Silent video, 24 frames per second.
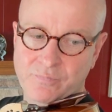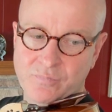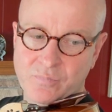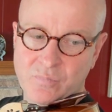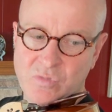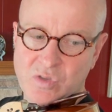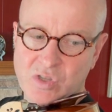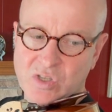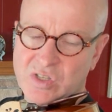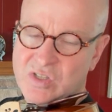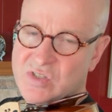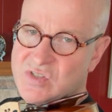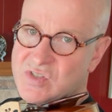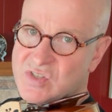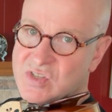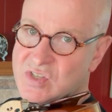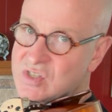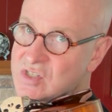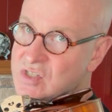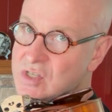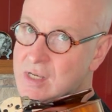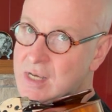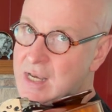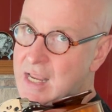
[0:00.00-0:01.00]
the
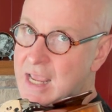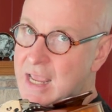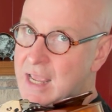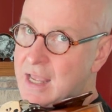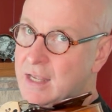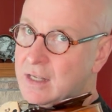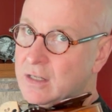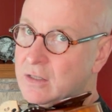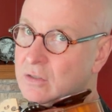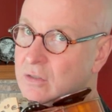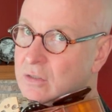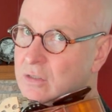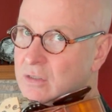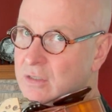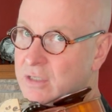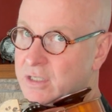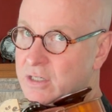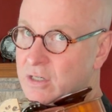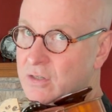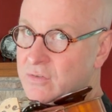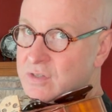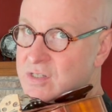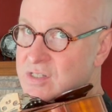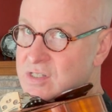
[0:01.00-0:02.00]
consistent angle
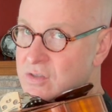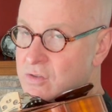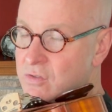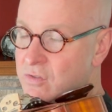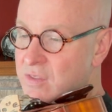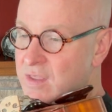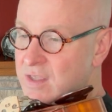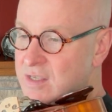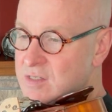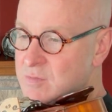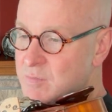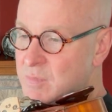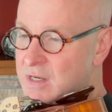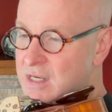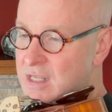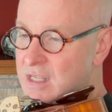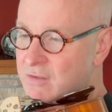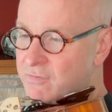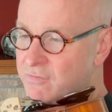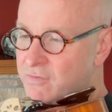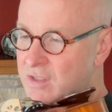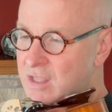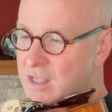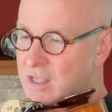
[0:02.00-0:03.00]
and all these other things. But
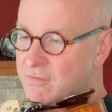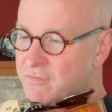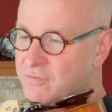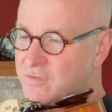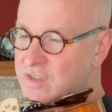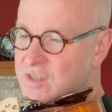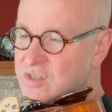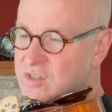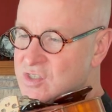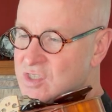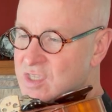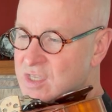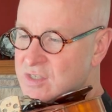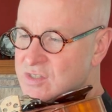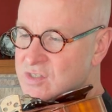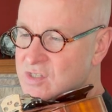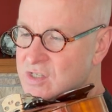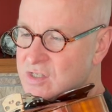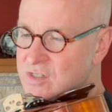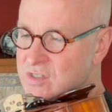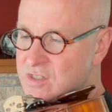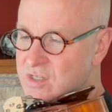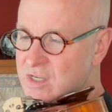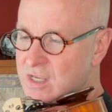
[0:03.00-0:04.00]
if these things
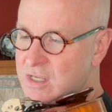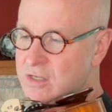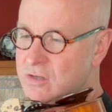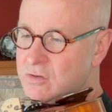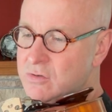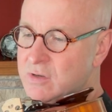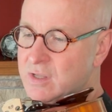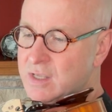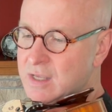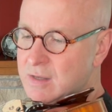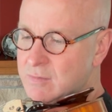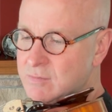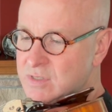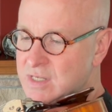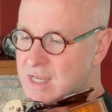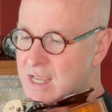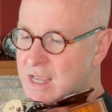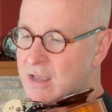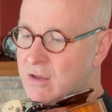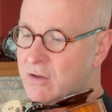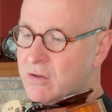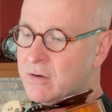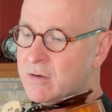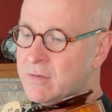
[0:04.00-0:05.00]
continue to come
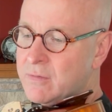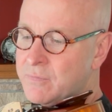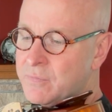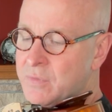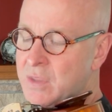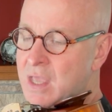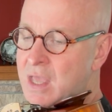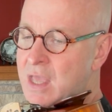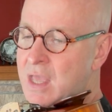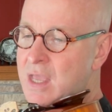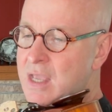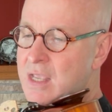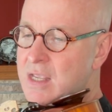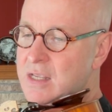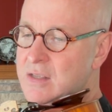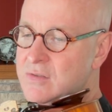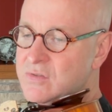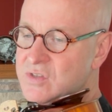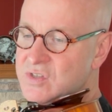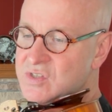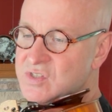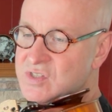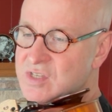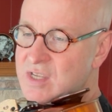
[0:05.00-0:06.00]
down
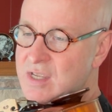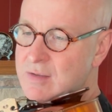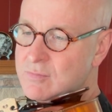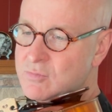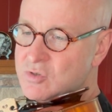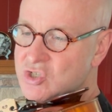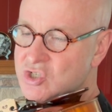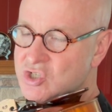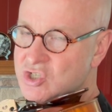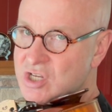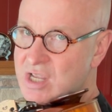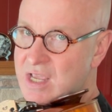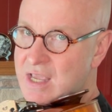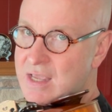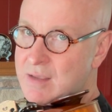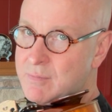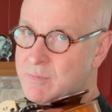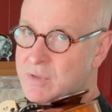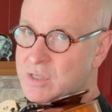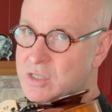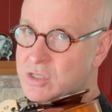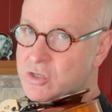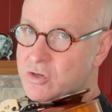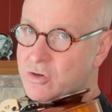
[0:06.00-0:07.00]
in the same
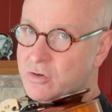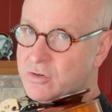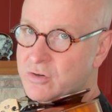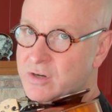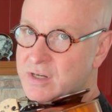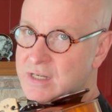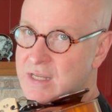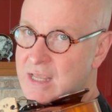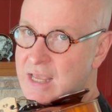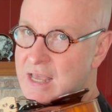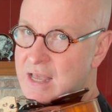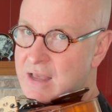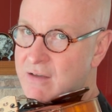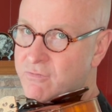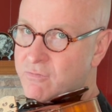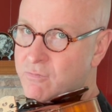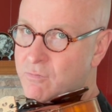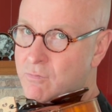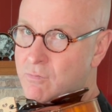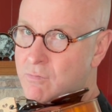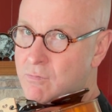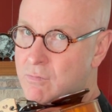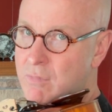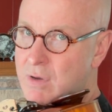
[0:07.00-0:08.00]
shape, you're going to
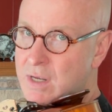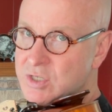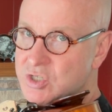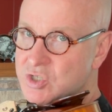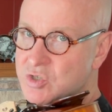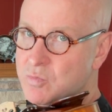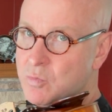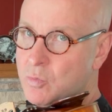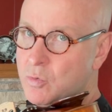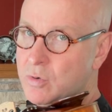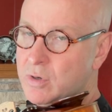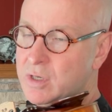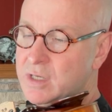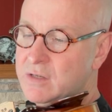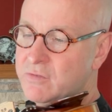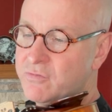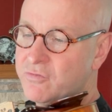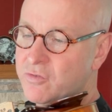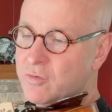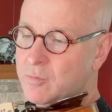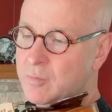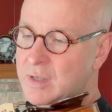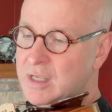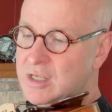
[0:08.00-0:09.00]
have much more
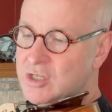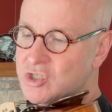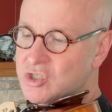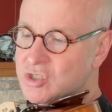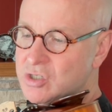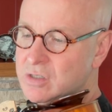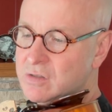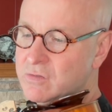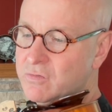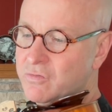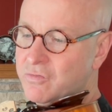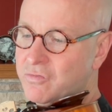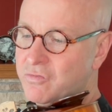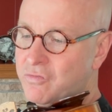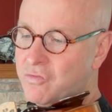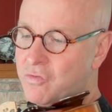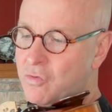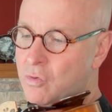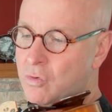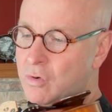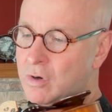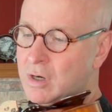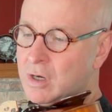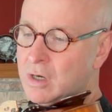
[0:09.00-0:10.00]
information
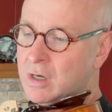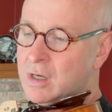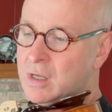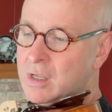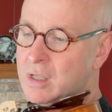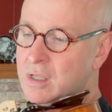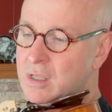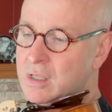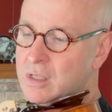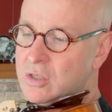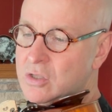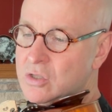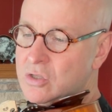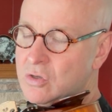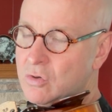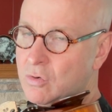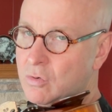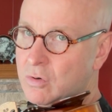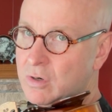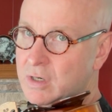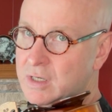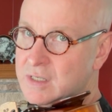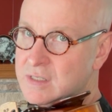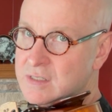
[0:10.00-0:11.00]
for
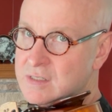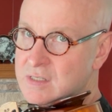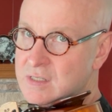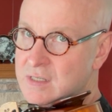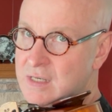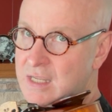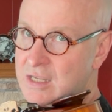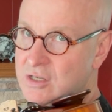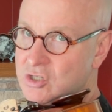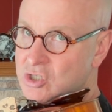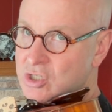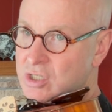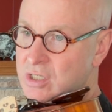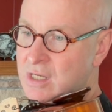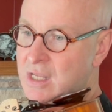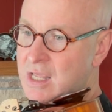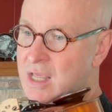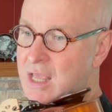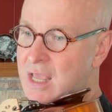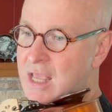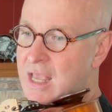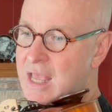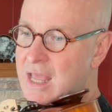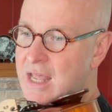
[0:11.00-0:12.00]
your intonation,
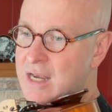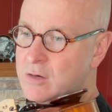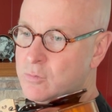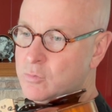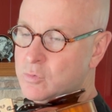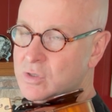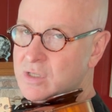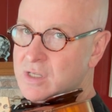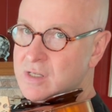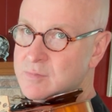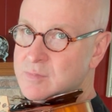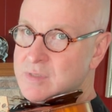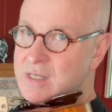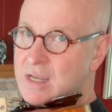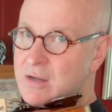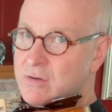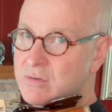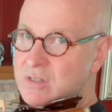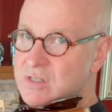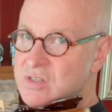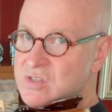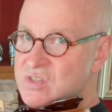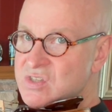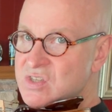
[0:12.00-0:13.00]
and it will come
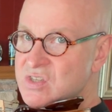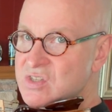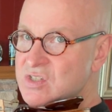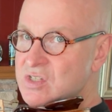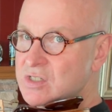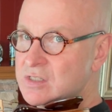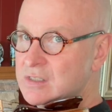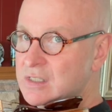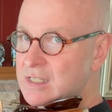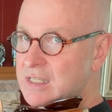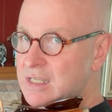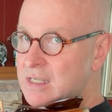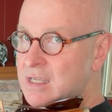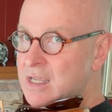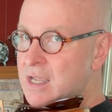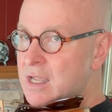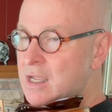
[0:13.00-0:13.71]
down consistently.